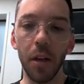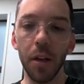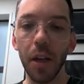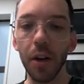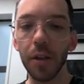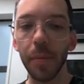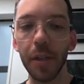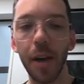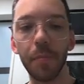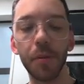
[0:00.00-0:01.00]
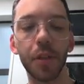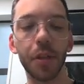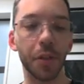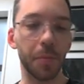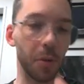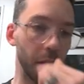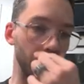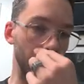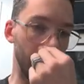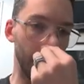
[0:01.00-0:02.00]
So here are some examples. Here's a small
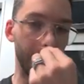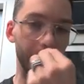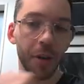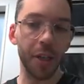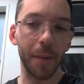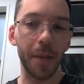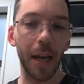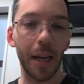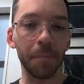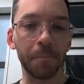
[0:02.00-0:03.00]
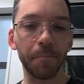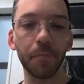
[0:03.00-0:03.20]
one on a chap's ala.